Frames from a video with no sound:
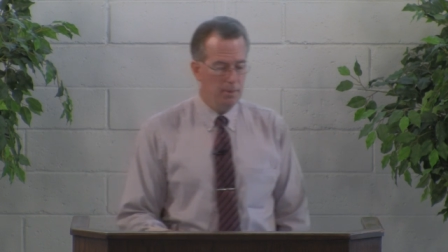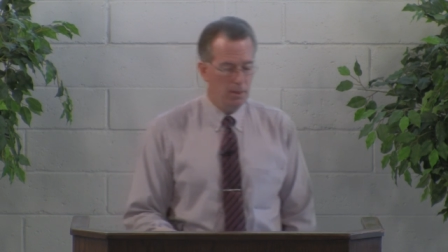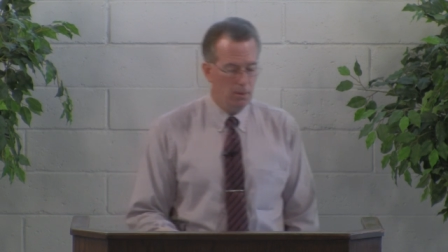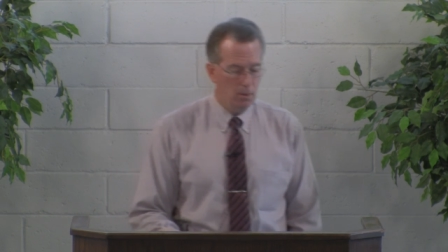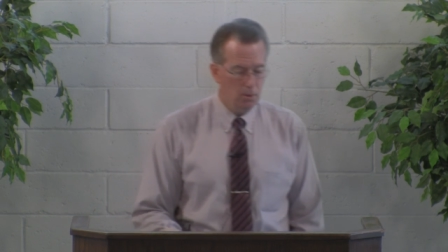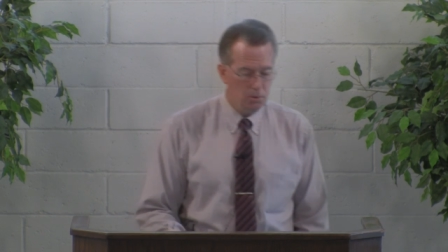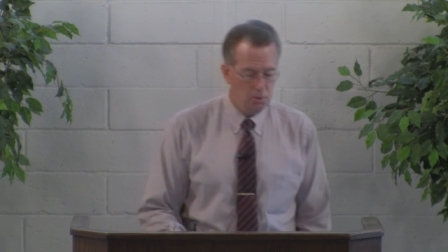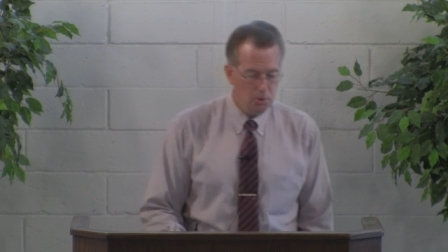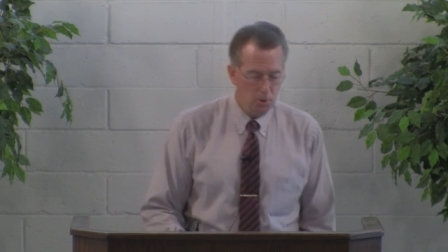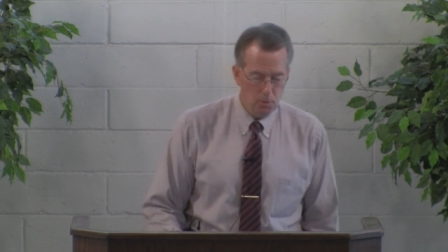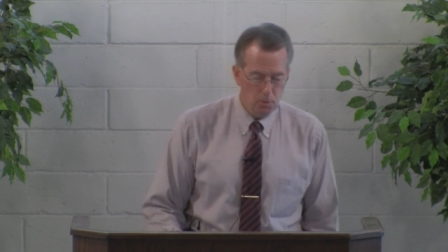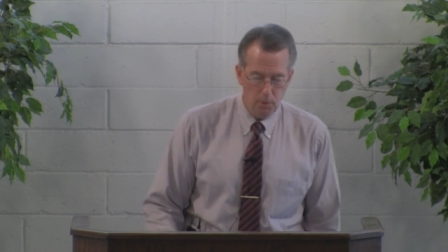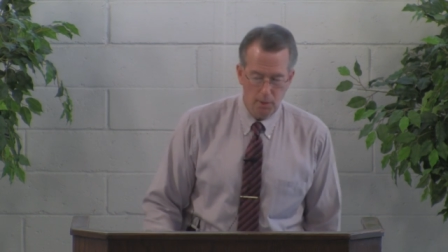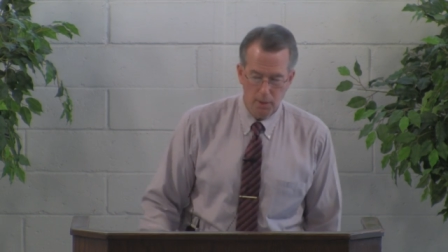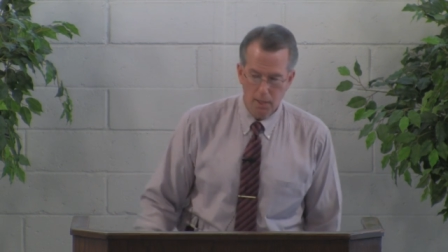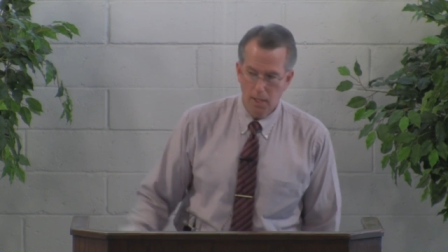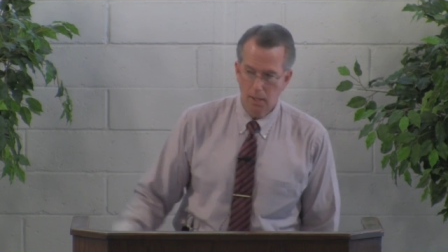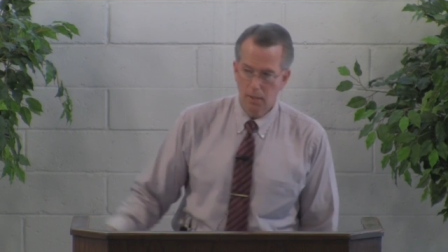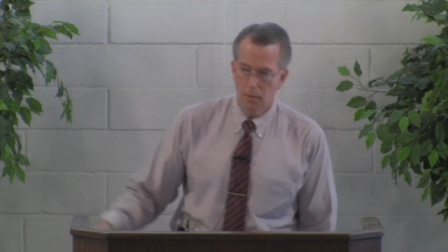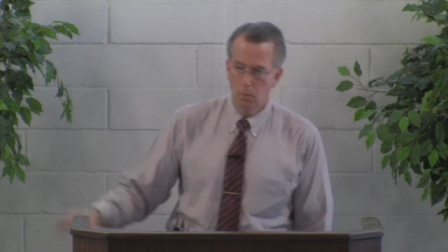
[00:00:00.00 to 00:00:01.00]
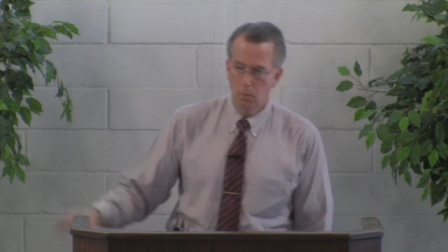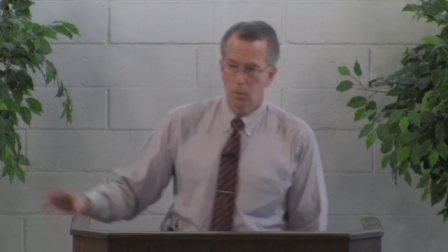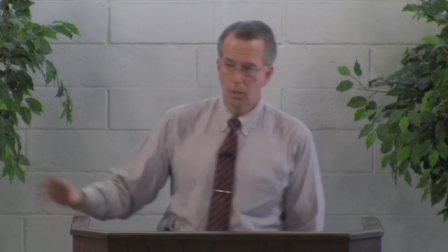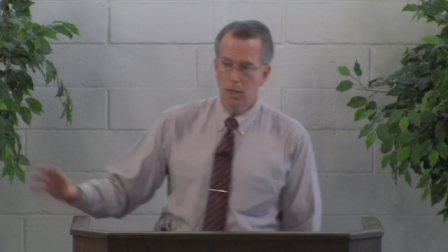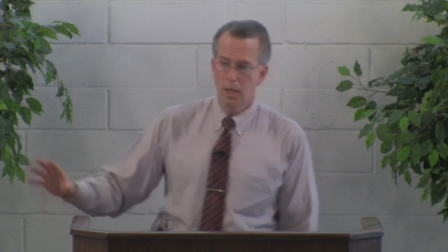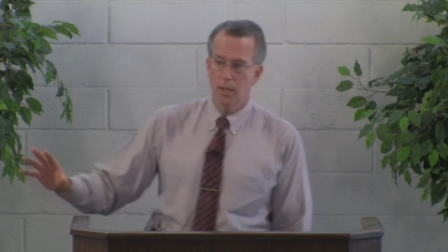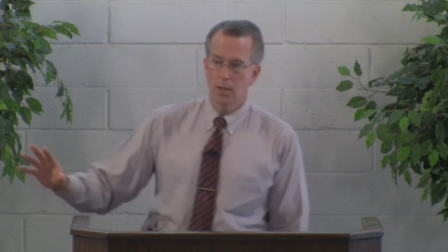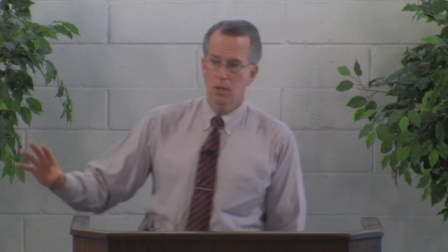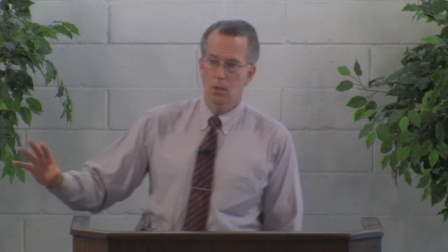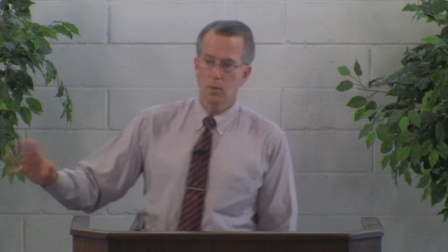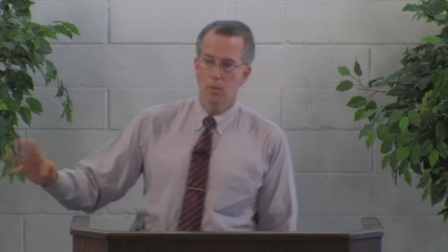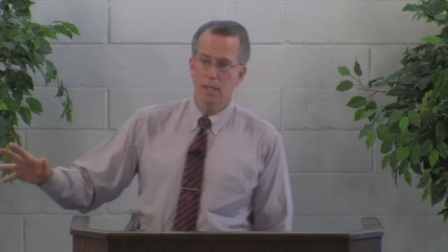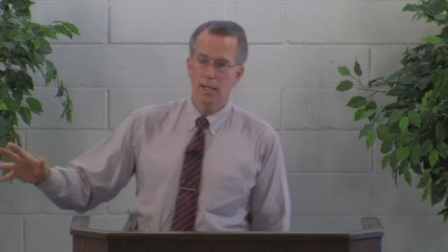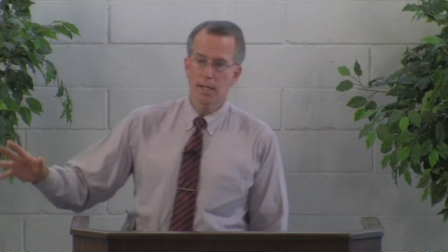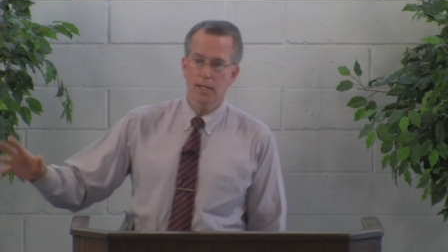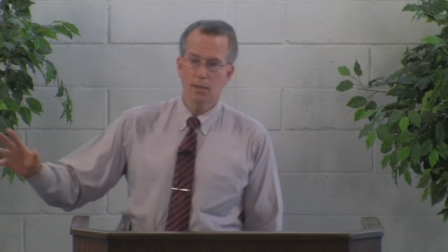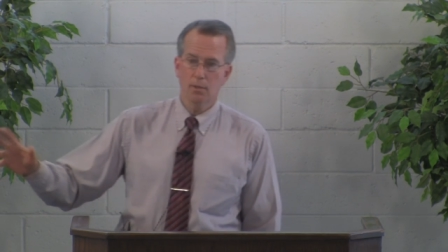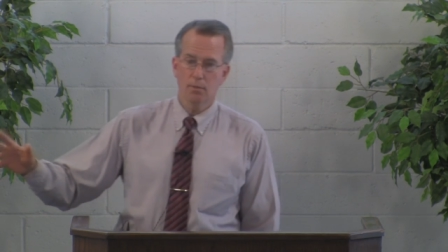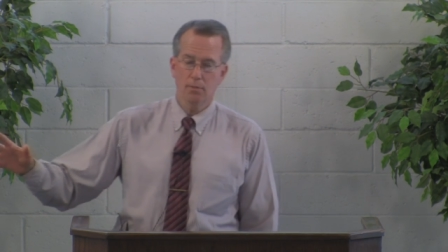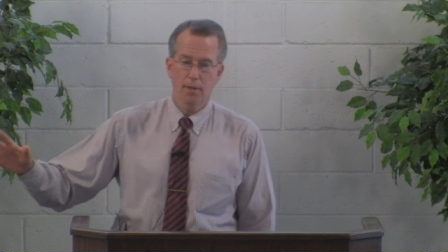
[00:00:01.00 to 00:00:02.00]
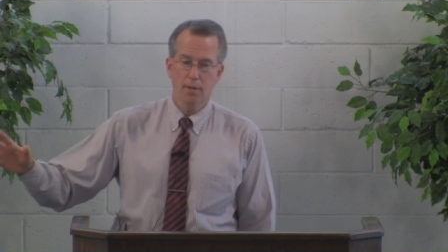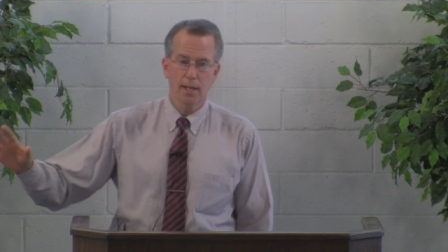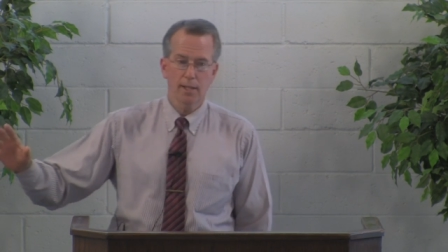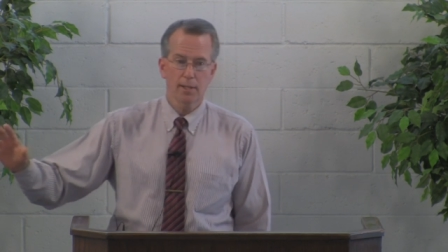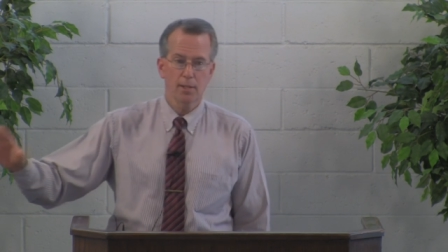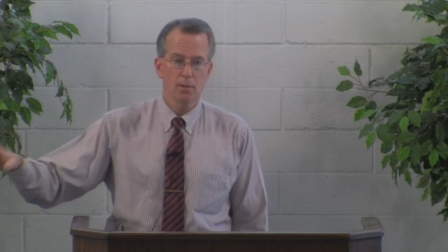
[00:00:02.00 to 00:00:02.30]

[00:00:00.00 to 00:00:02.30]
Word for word: They also were not unique in the fact